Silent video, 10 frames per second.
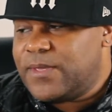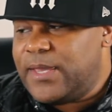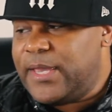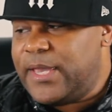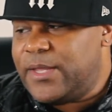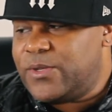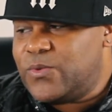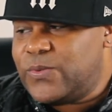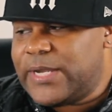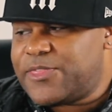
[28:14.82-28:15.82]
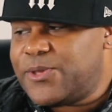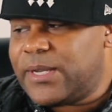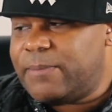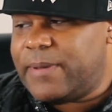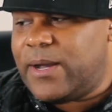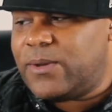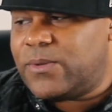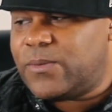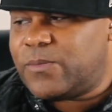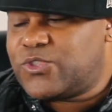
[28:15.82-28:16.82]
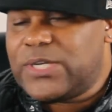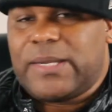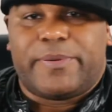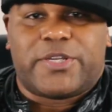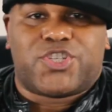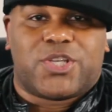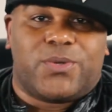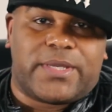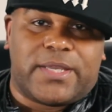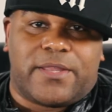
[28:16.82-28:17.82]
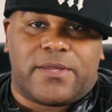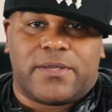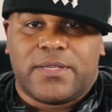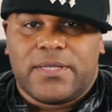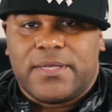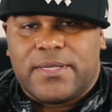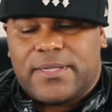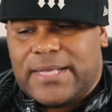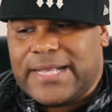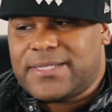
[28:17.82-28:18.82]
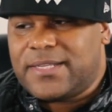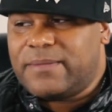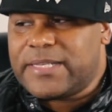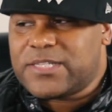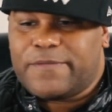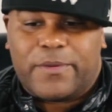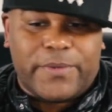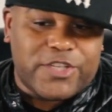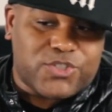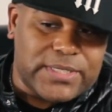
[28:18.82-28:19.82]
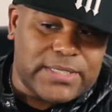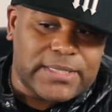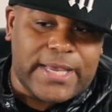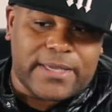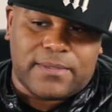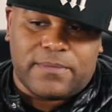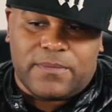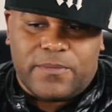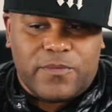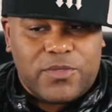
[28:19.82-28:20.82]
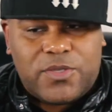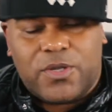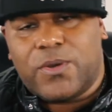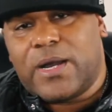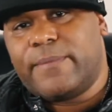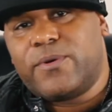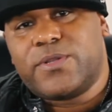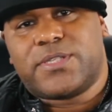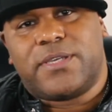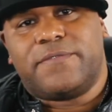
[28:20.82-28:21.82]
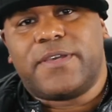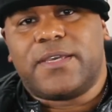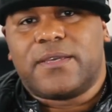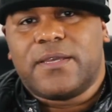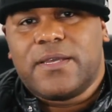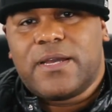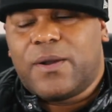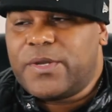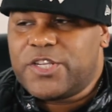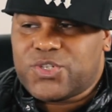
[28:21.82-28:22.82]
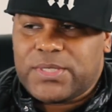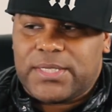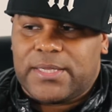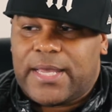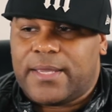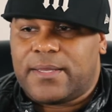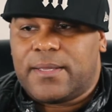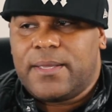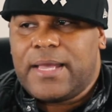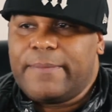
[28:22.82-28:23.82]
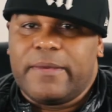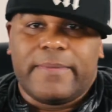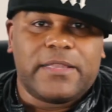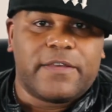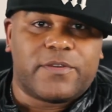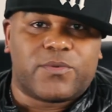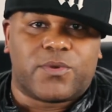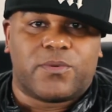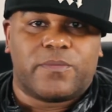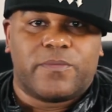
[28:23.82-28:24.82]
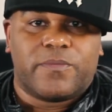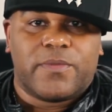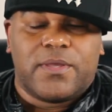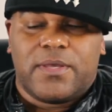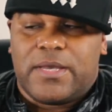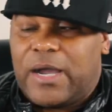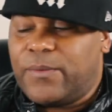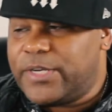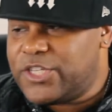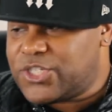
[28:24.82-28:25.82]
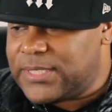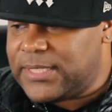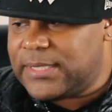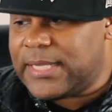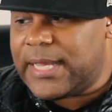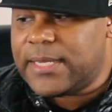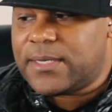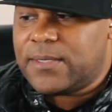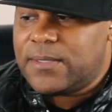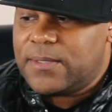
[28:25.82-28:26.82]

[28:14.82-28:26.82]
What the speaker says: And when I thought about trying to put a show together, I said to myself, I want to treat it like, I'm on TV. I want to treat it like I'm in my living room. I want to treat it like